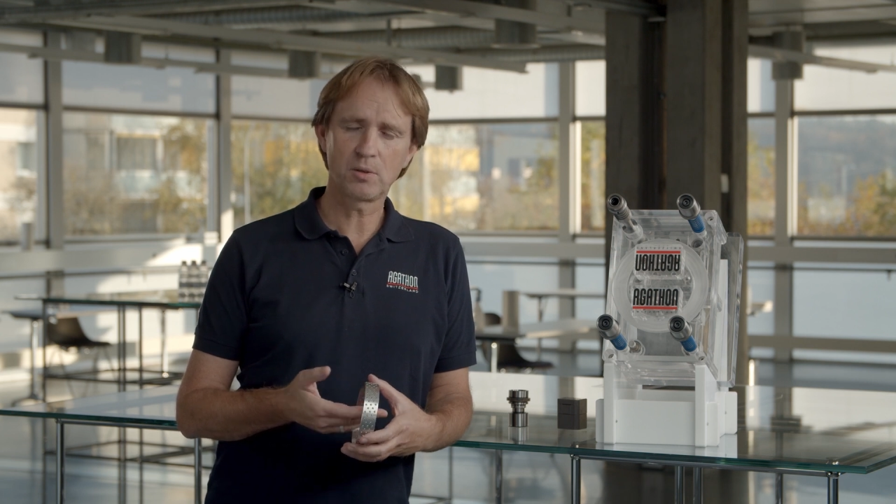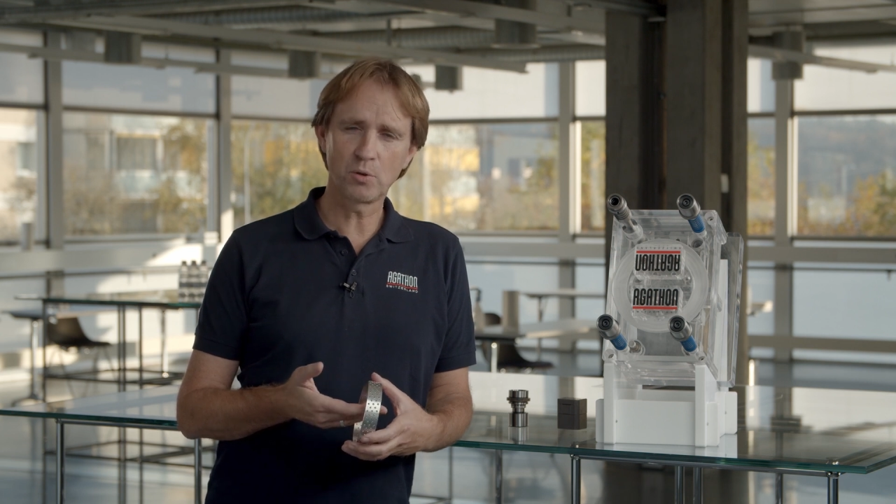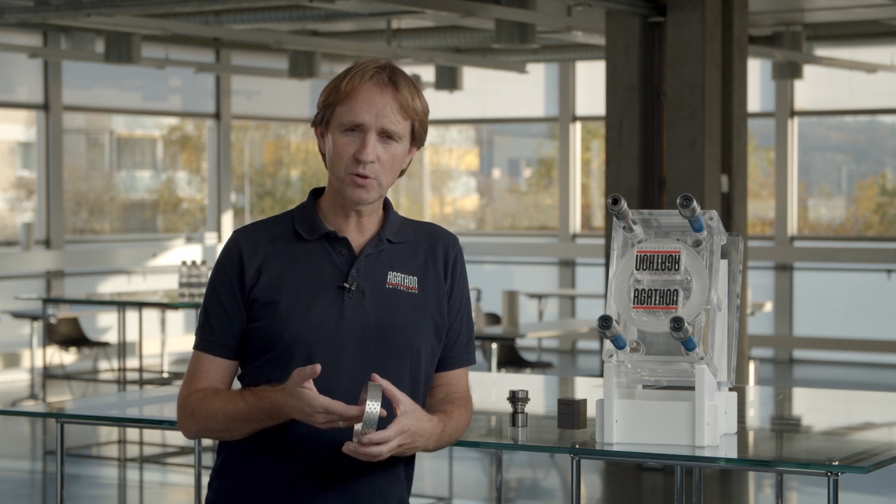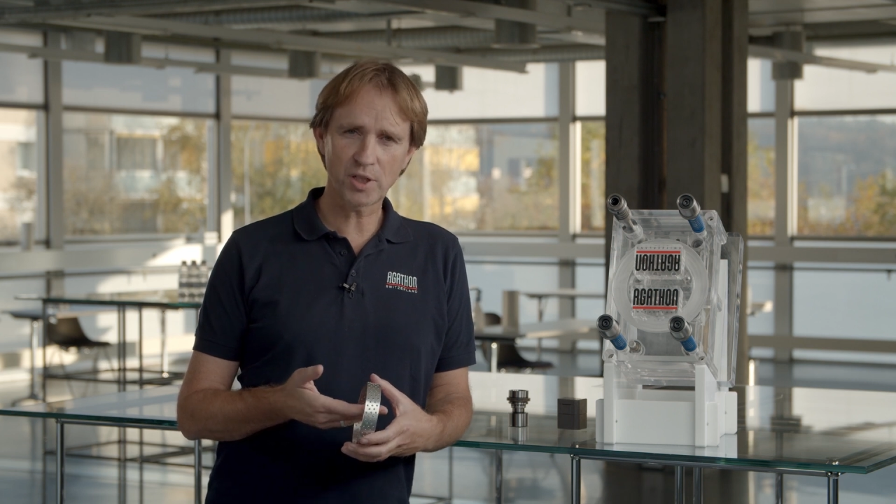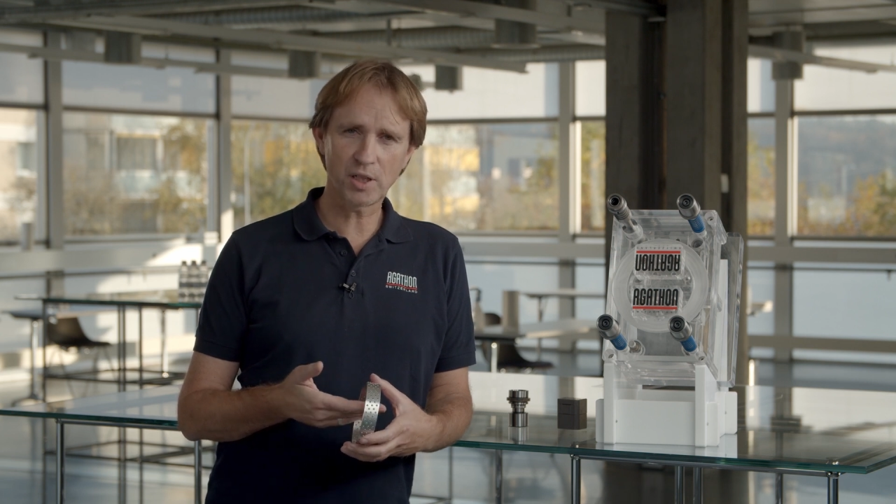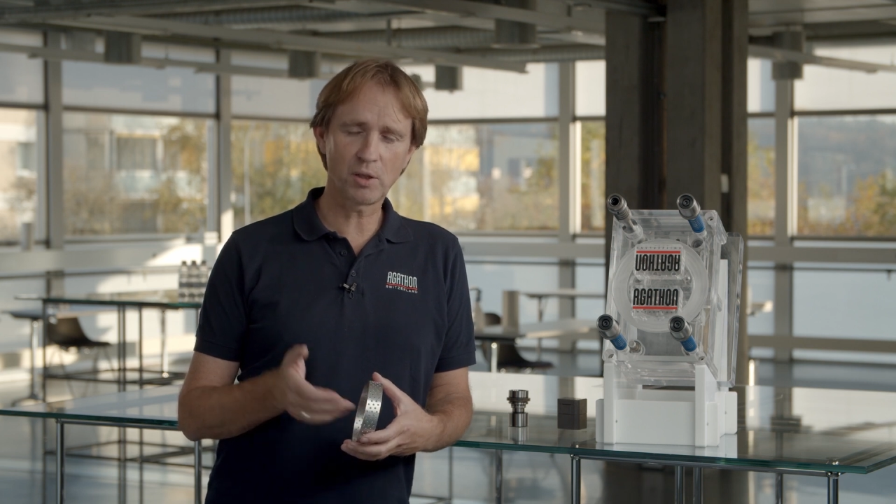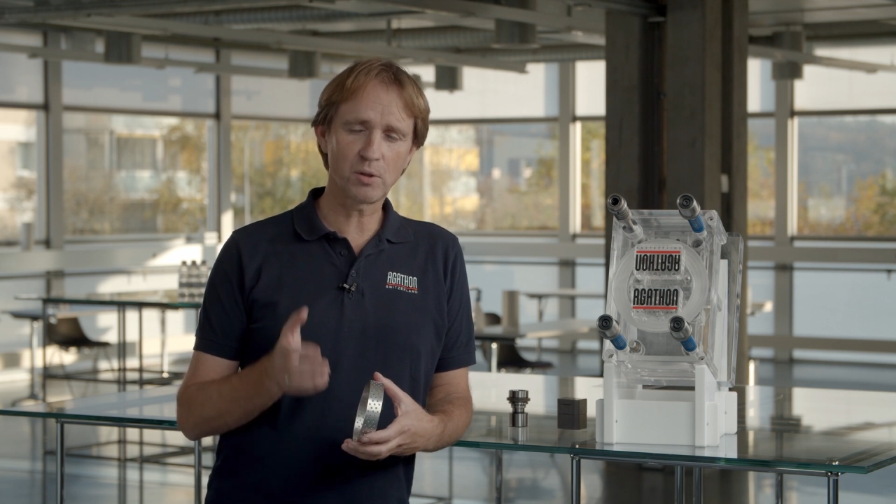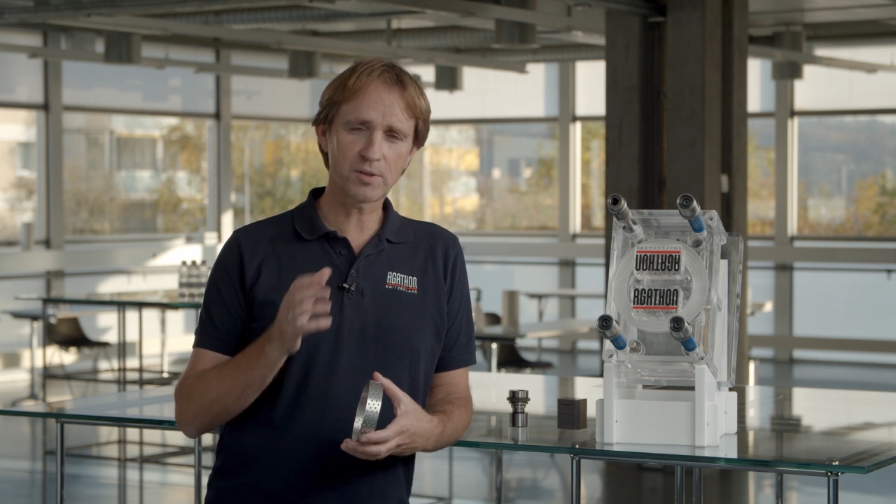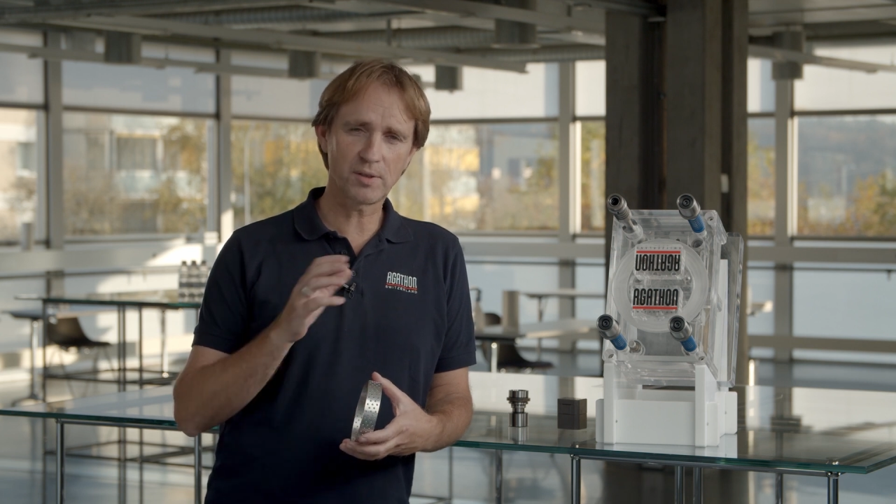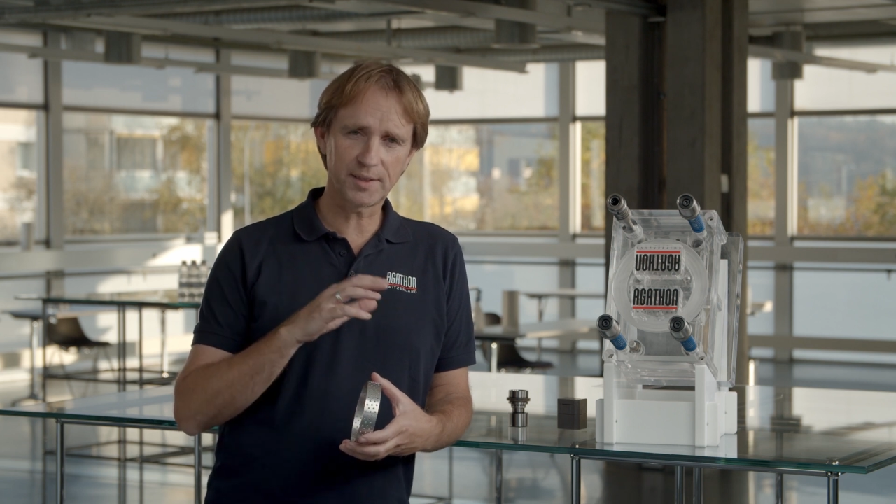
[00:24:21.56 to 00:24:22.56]
Usually
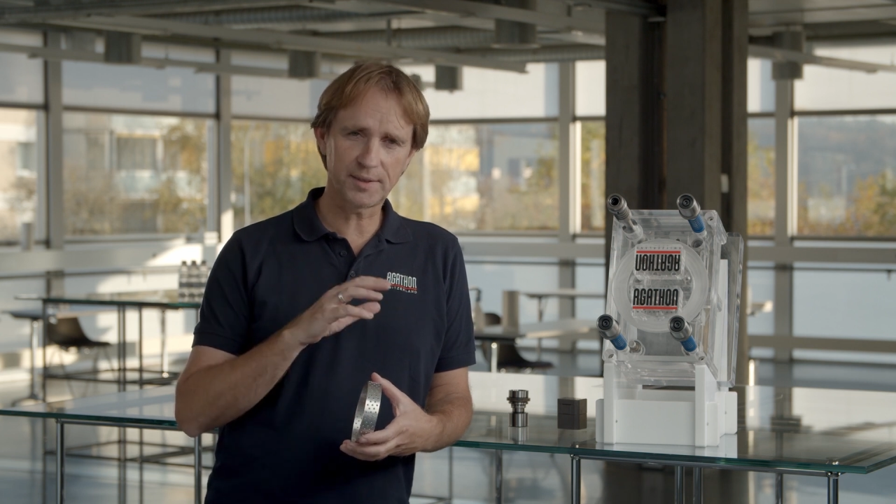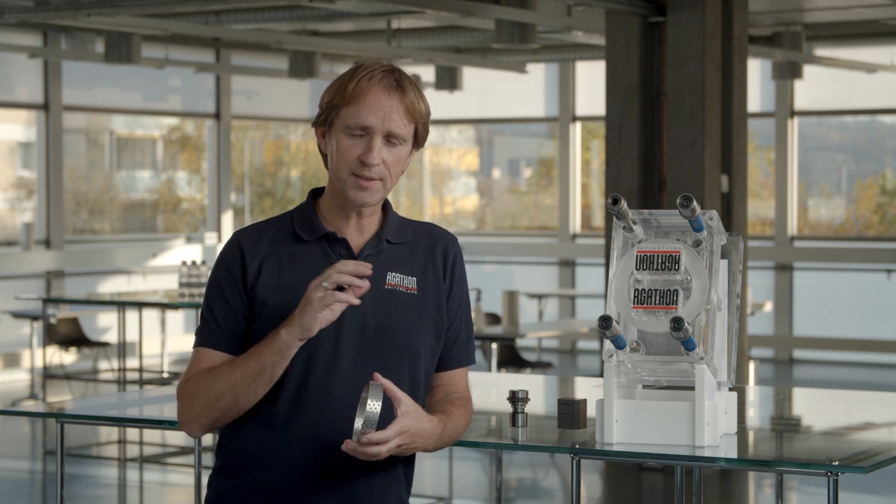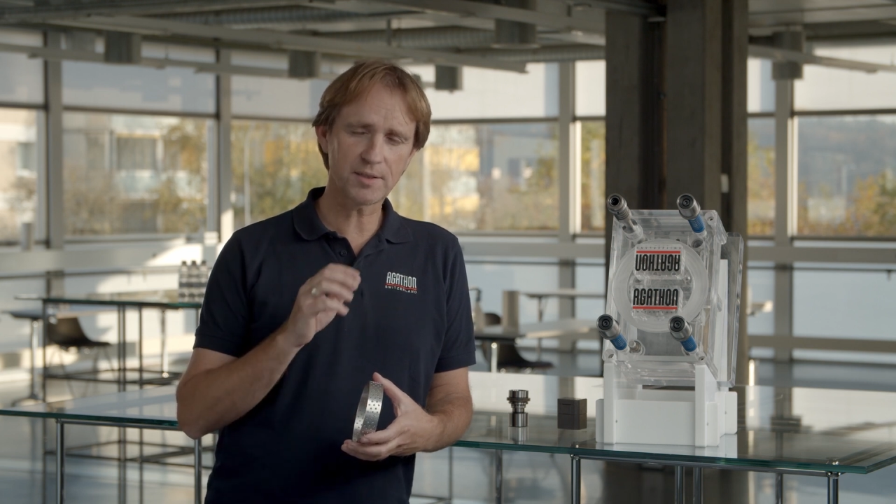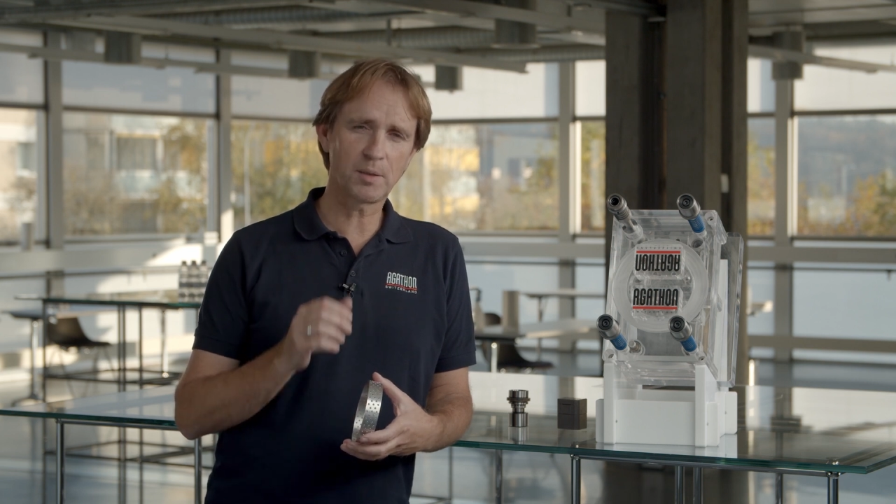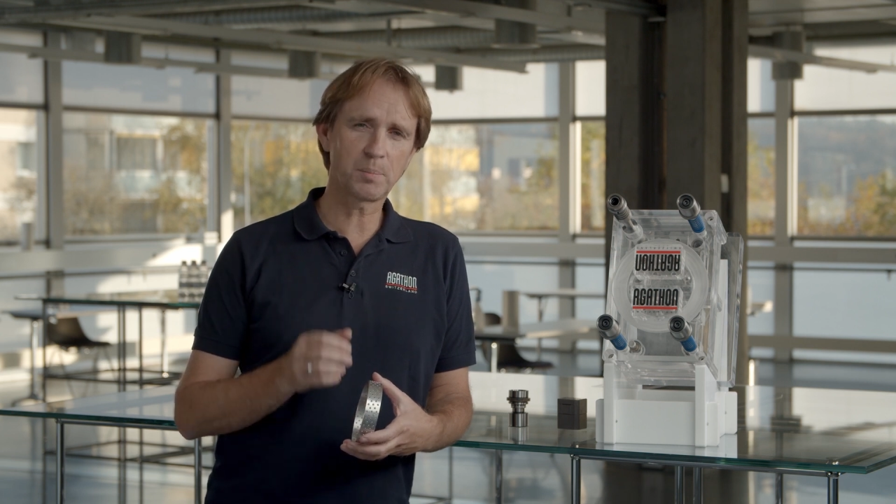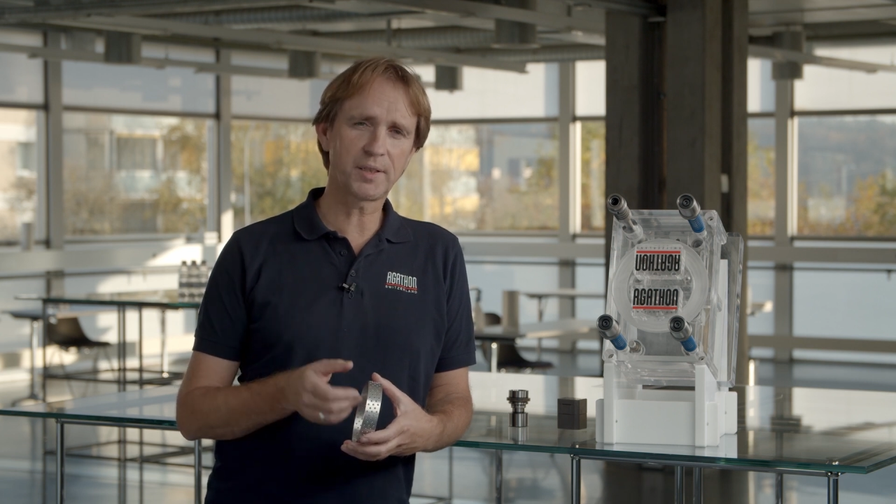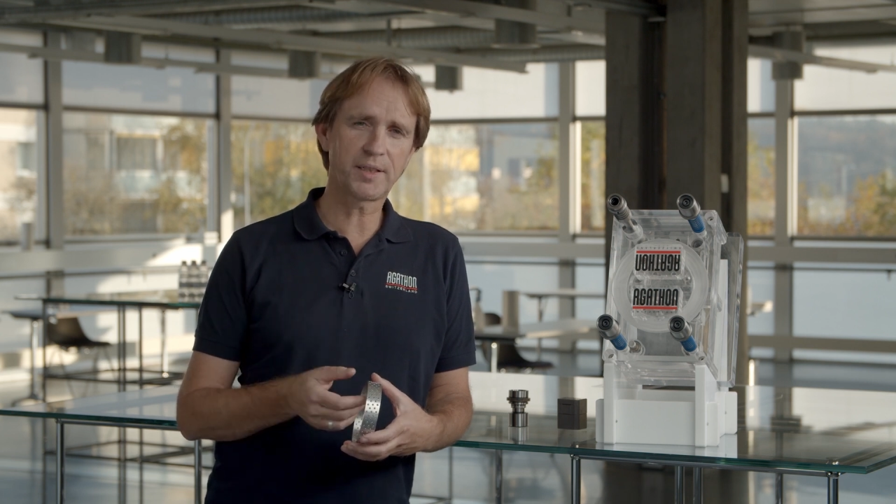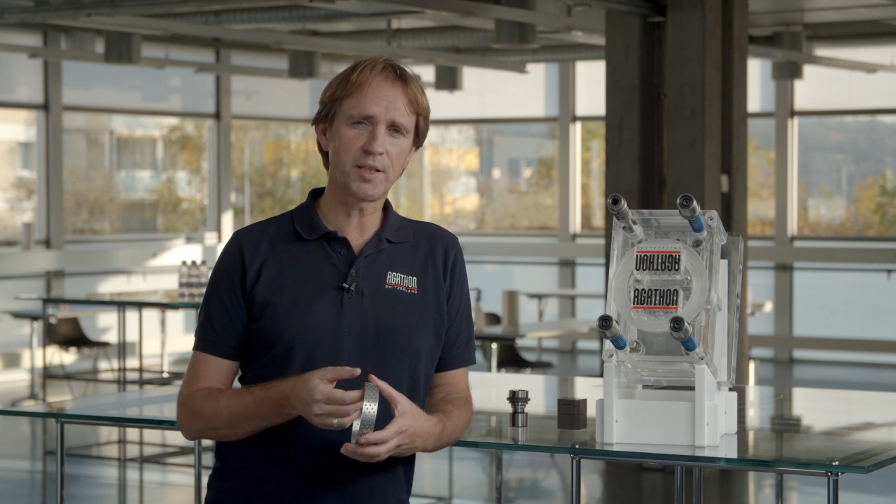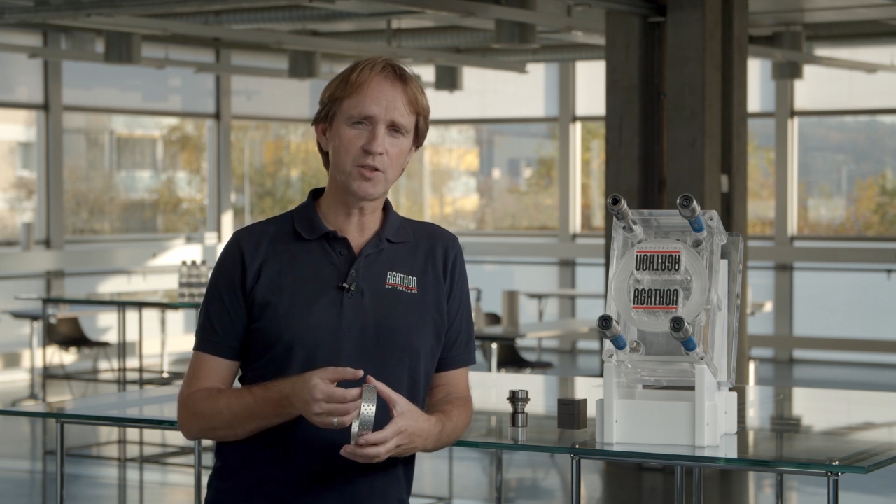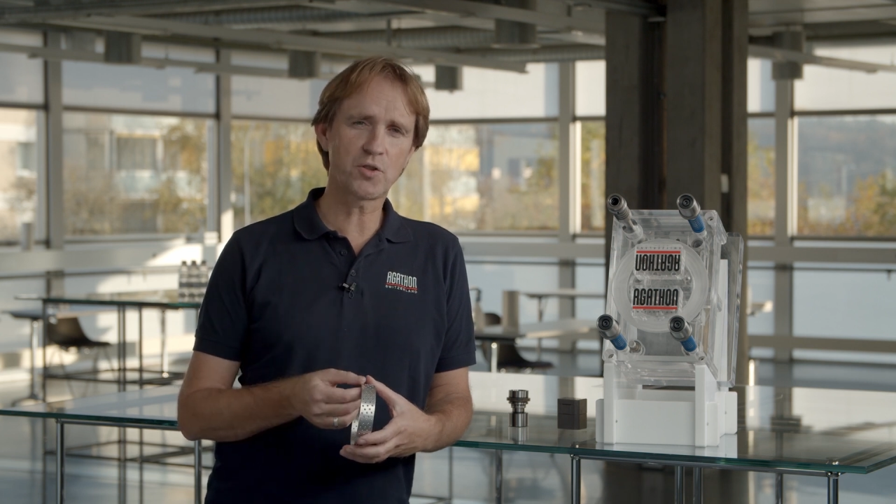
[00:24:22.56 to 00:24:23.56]
also at this
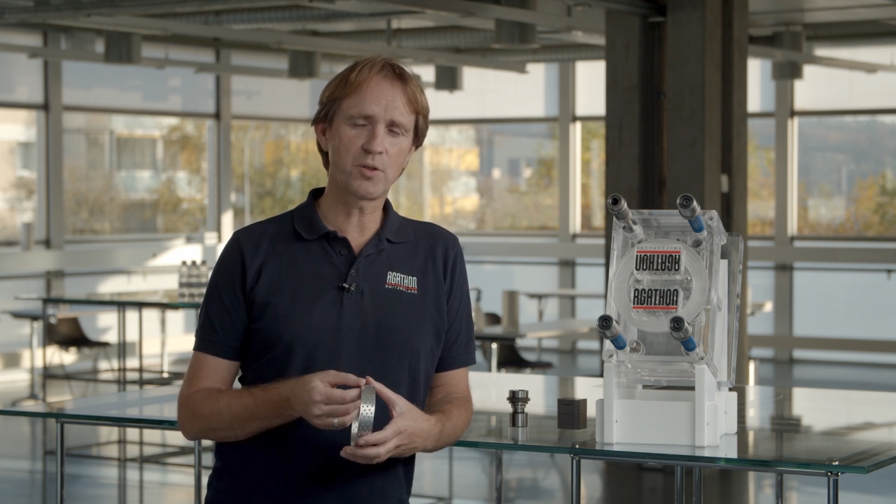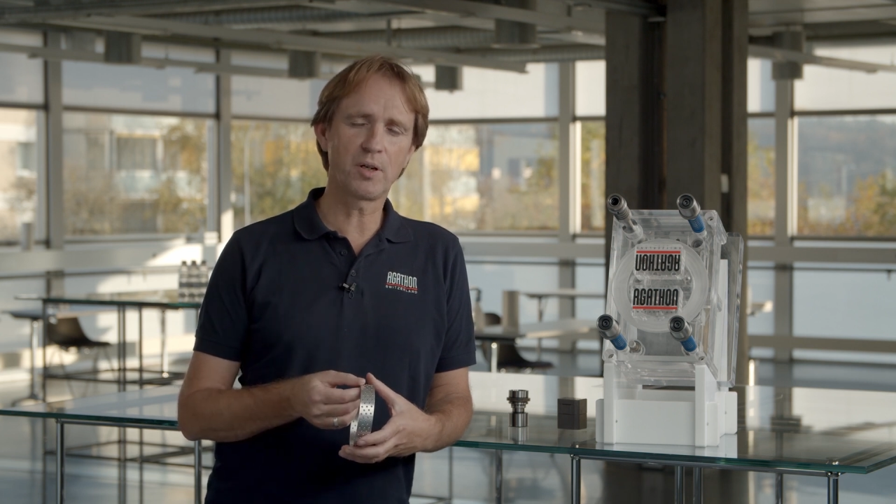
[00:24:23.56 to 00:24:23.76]
application,